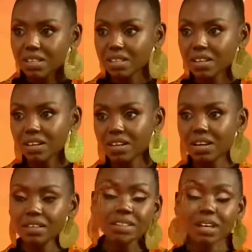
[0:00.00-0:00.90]
Skincare.
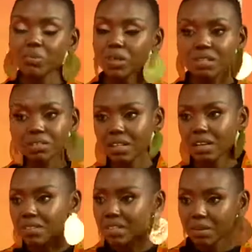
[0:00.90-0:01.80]
At the time, we didn't even
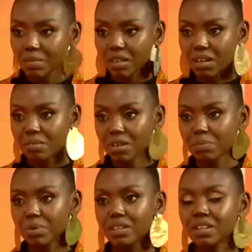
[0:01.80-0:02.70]
have the name
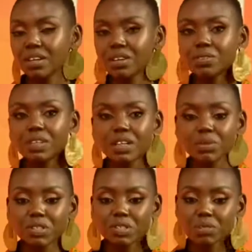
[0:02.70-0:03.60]
Uncover, but really it
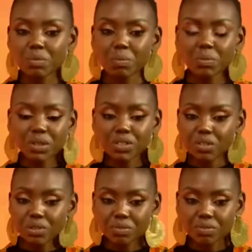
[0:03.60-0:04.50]
was just from a point
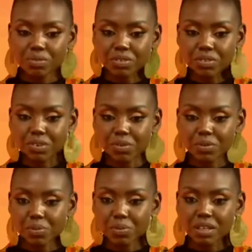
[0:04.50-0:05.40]
of, you know,
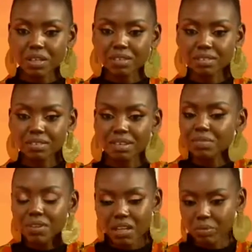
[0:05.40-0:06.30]
we
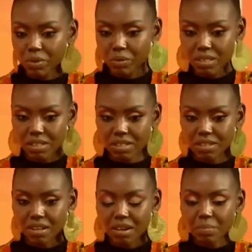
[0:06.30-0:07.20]
love K-beauty,
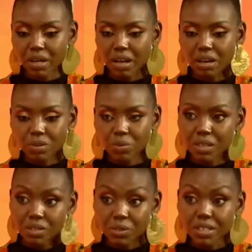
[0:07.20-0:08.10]
but how do
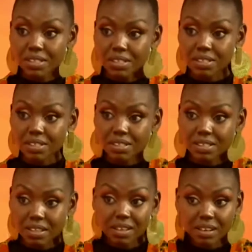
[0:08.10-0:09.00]
we address the
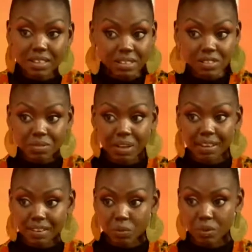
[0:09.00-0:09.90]
skincare needs of
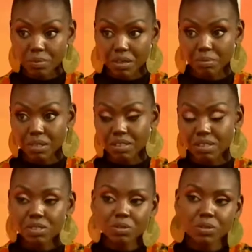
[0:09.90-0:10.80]
Kenyan women? Because
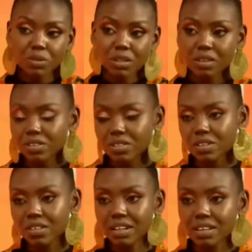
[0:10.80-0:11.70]
there's also the
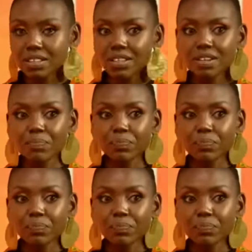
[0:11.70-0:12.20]
concern that